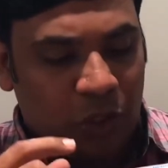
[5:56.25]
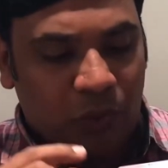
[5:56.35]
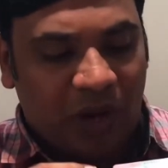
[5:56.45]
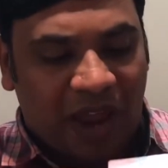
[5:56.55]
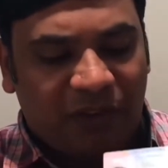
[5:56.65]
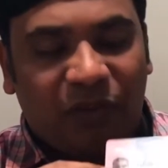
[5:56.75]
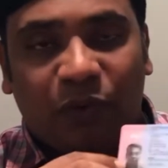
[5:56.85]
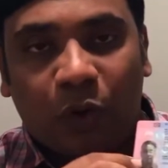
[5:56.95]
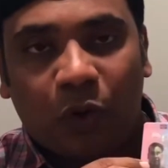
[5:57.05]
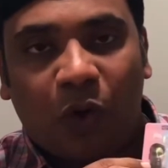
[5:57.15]
You would have your
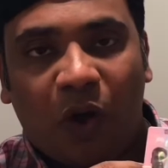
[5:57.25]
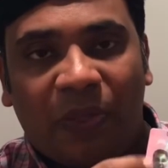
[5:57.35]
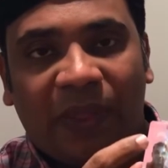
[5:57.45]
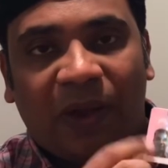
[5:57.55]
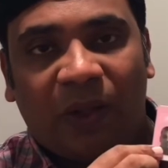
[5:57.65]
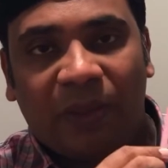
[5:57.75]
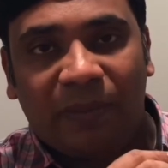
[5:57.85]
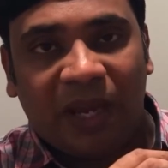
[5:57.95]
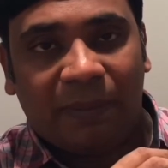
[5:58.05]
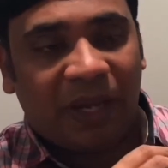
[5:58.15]
photo on the
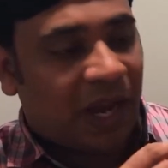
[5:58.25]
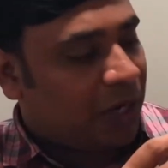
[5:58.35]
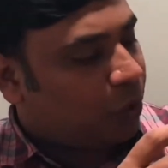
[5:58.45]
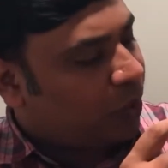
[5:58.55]
BRP card.